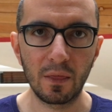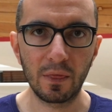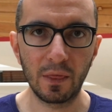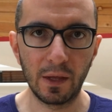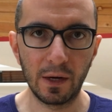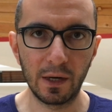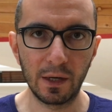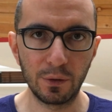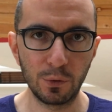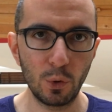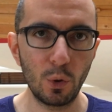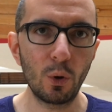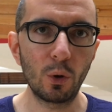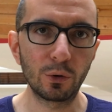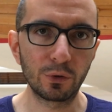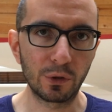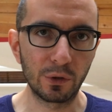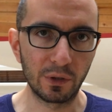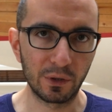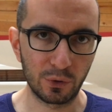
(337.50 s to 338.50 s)
There are no
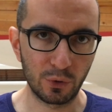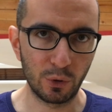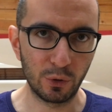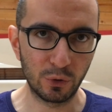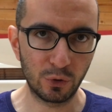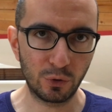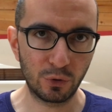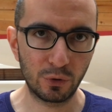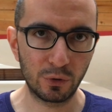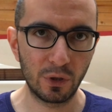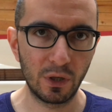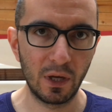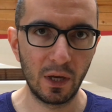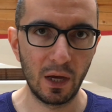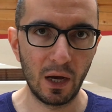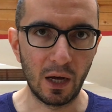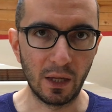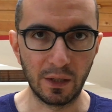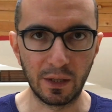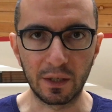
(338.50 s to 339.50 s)
ongoing costs,
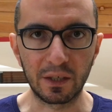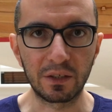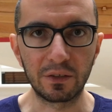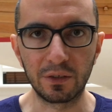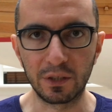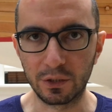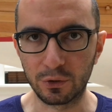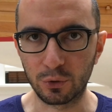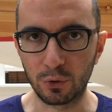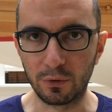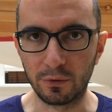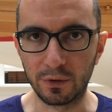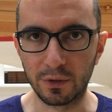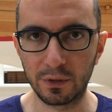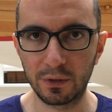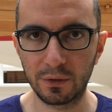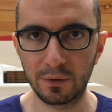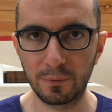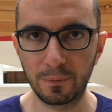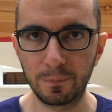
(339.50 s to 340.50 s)
unlike a real server.
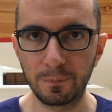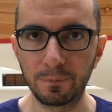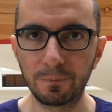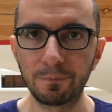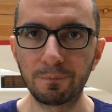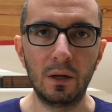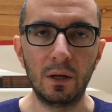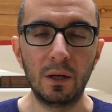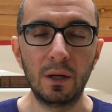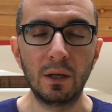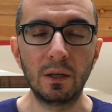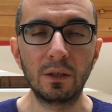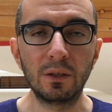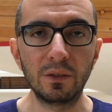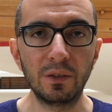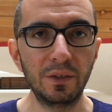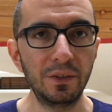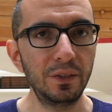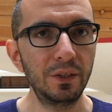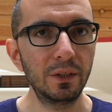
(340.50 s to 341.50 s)

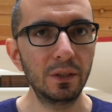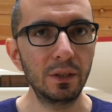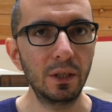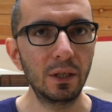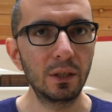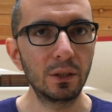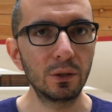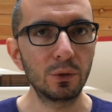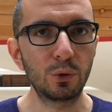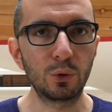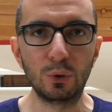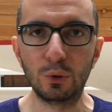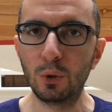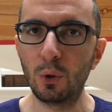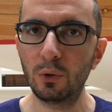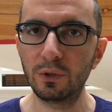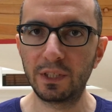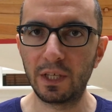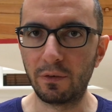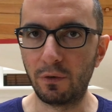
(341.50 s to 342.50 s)
Little to
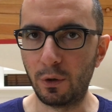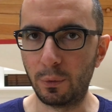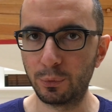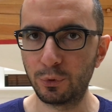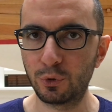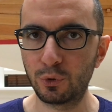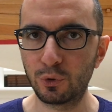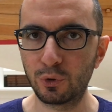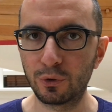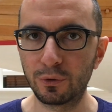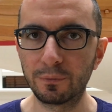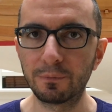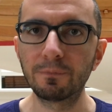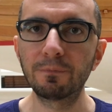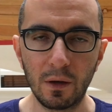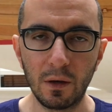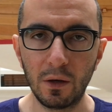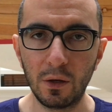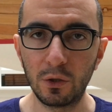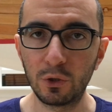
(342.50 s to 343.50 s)
no DevOps.
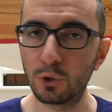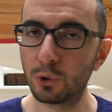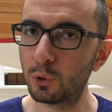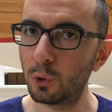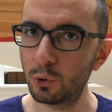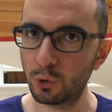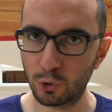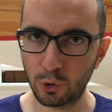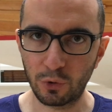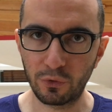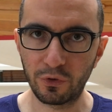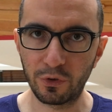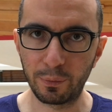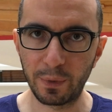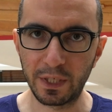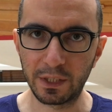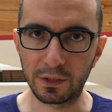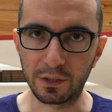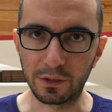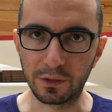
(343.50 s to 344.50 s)
No server
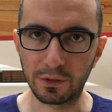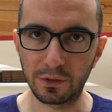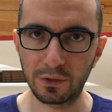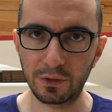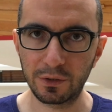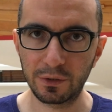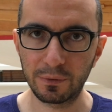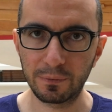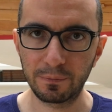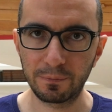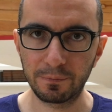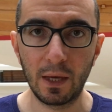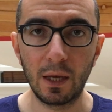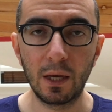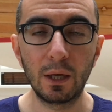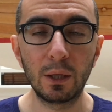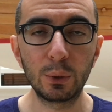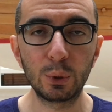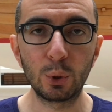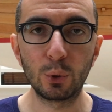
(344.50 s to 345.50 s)
maintenance.
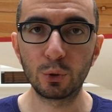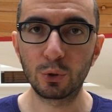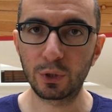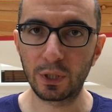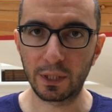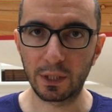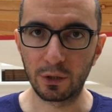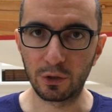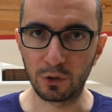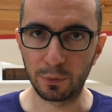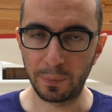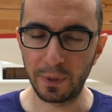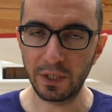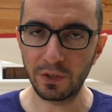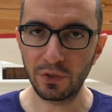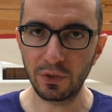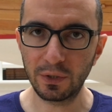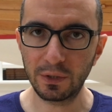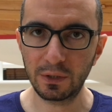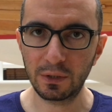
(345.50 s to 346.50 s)
No security
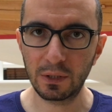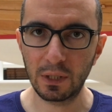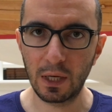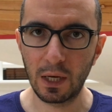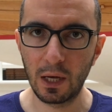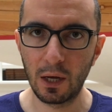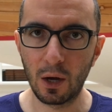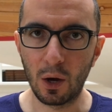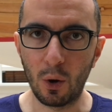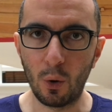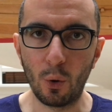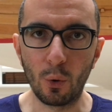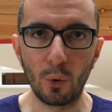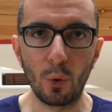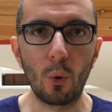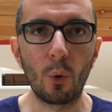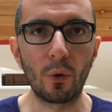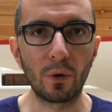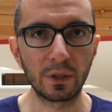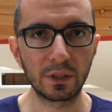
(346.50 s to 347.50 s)
patches or
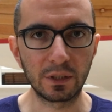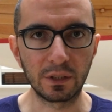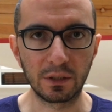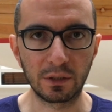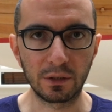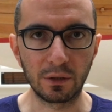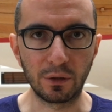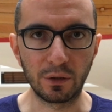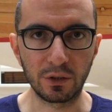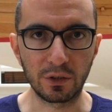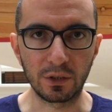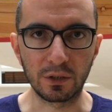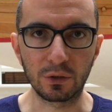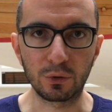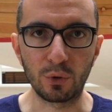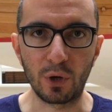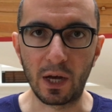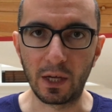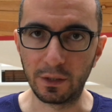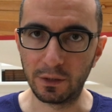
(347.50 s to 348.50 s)
OS installations
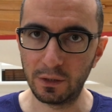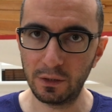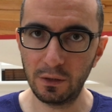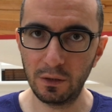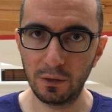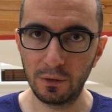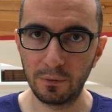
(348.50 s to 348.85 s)
to handle.